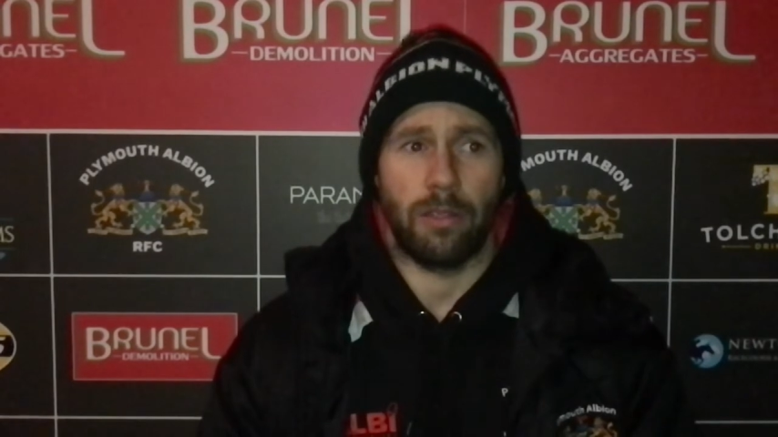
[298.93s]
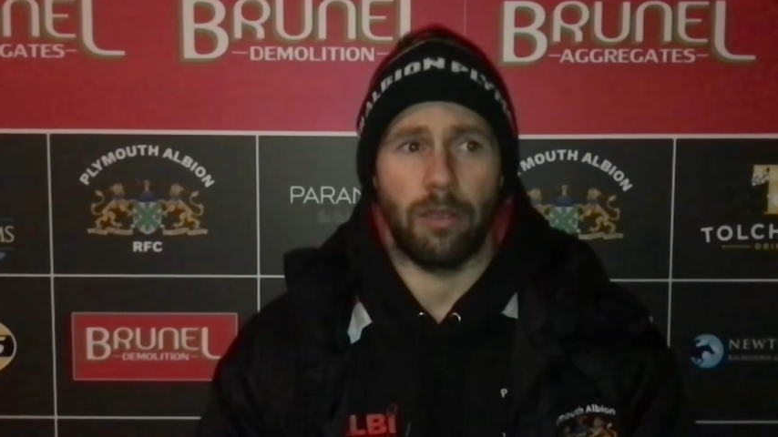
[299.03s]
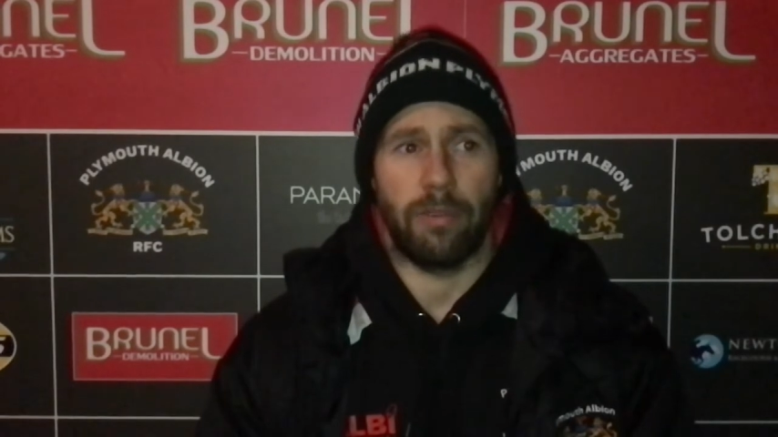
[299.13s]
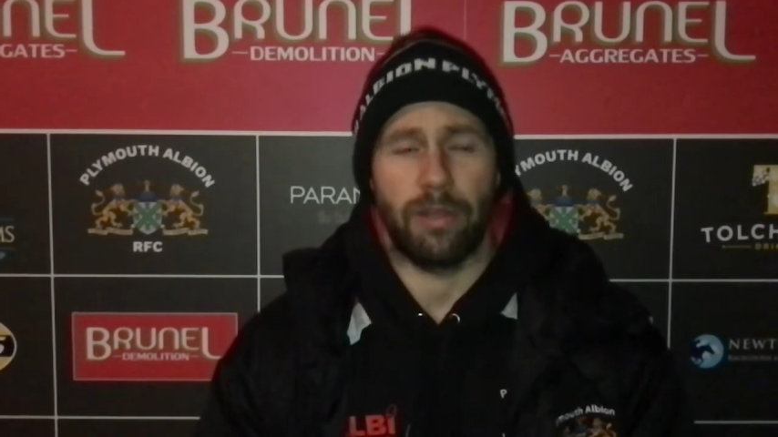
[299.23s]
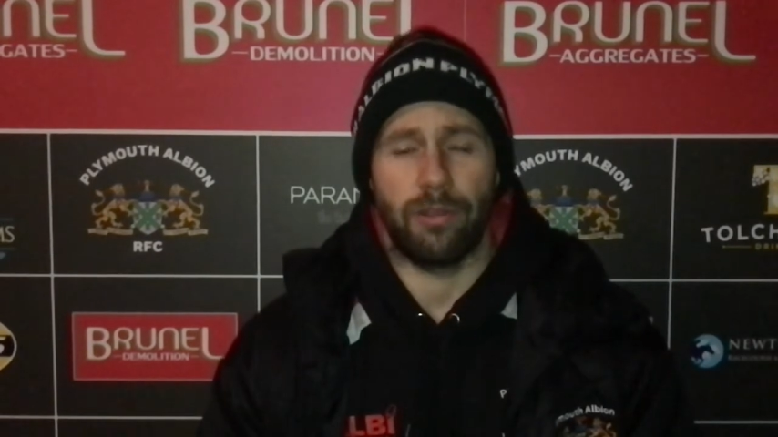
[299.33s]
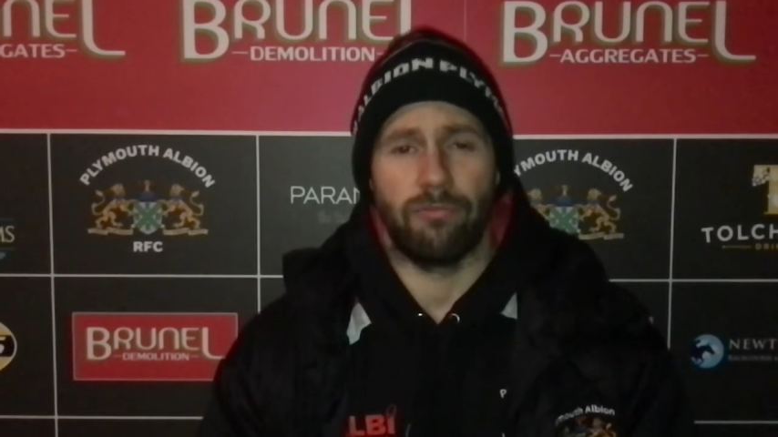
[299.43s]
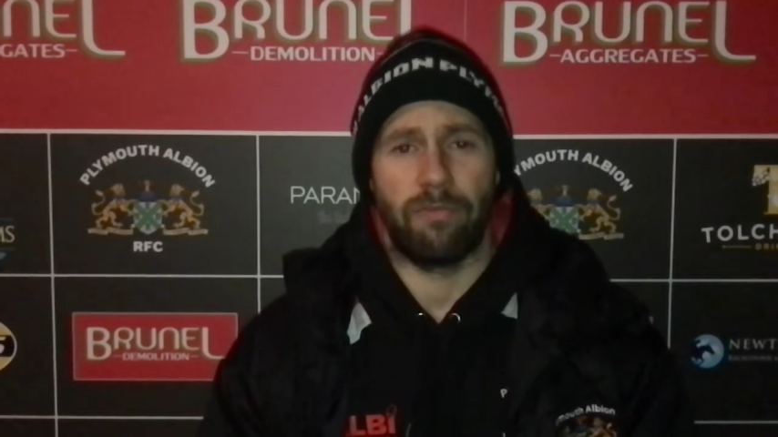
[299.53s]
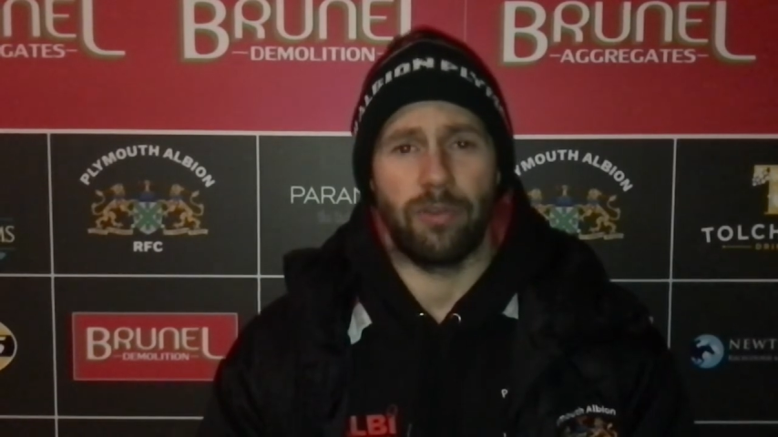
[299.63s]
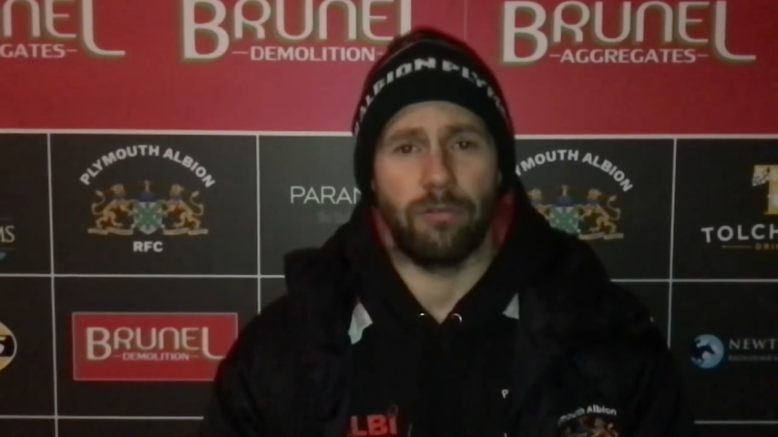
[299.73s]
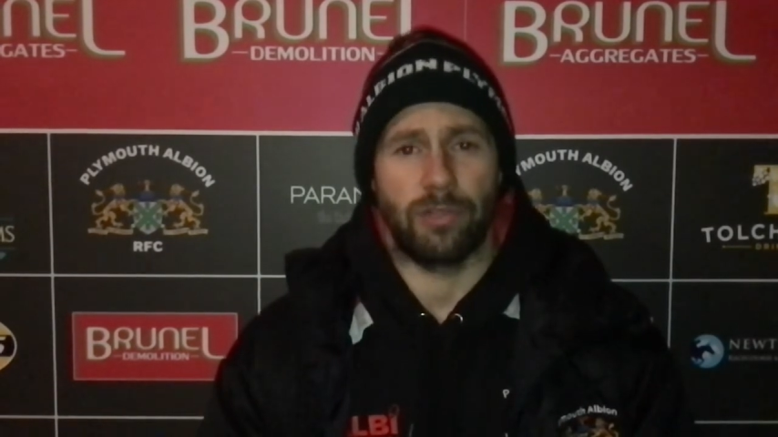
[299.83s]
you know, we had a good
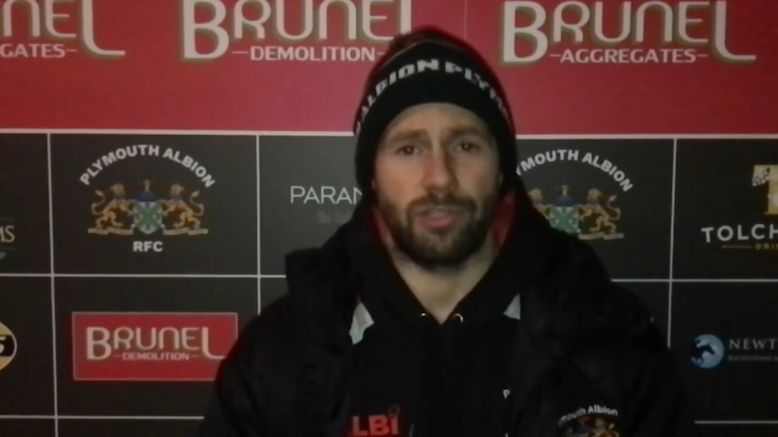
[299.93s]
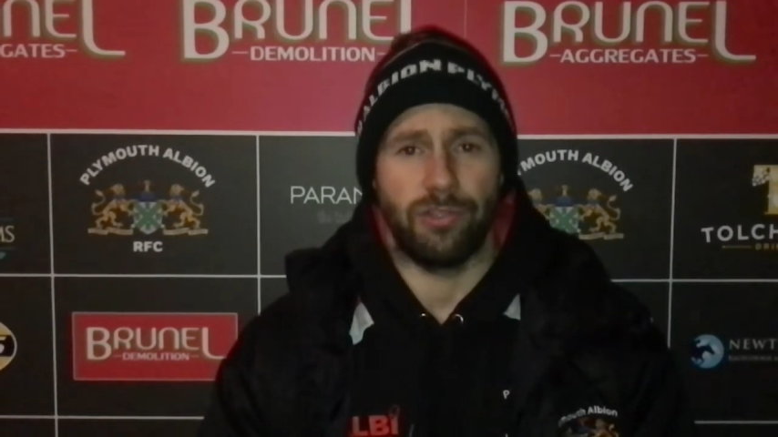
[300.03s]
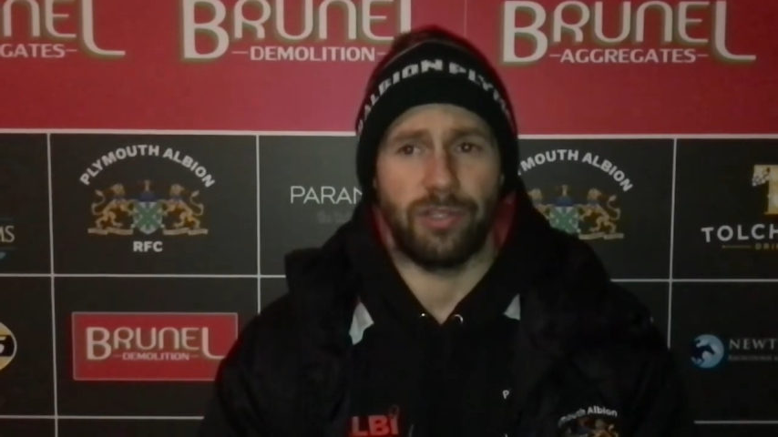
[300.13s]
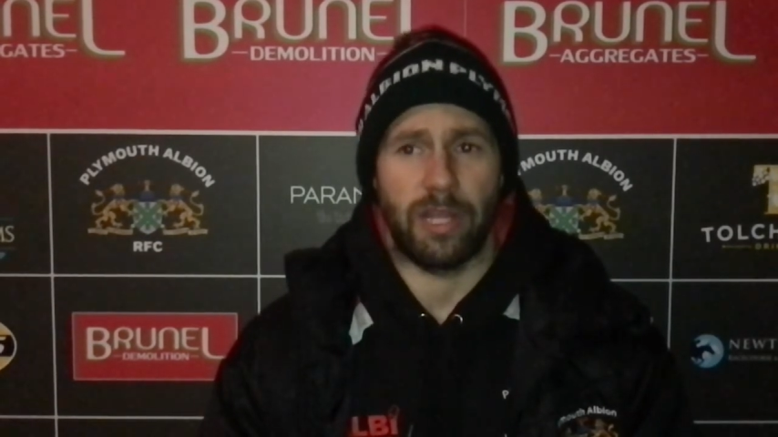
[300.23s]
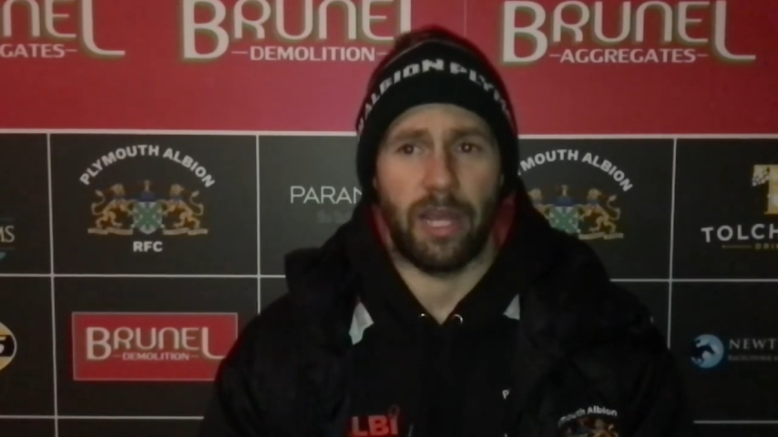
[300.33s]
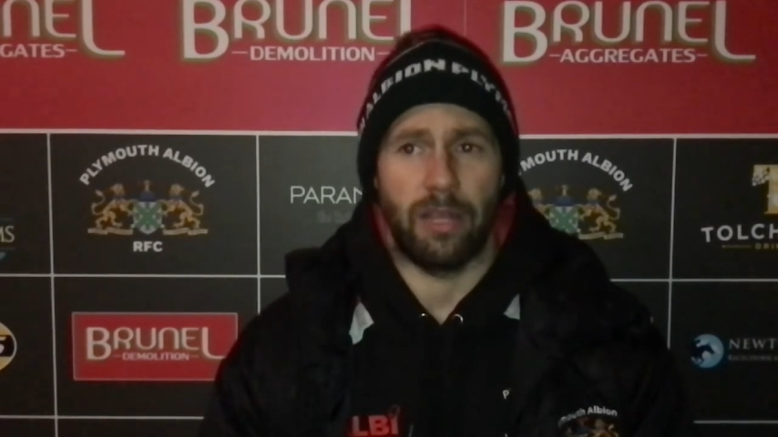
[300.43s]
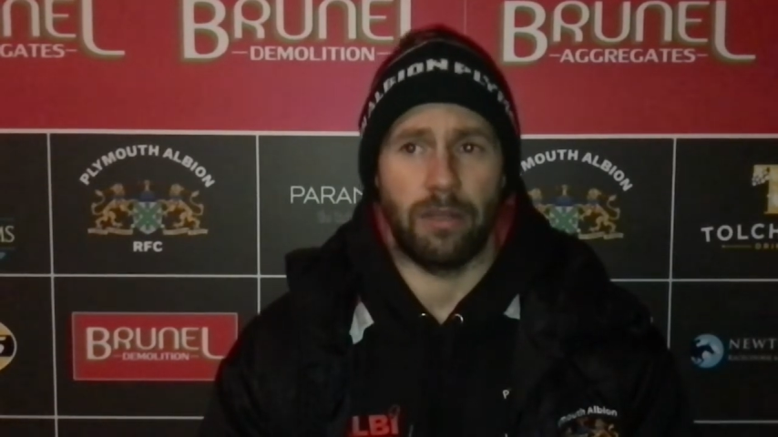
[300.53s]
review on Tuesday,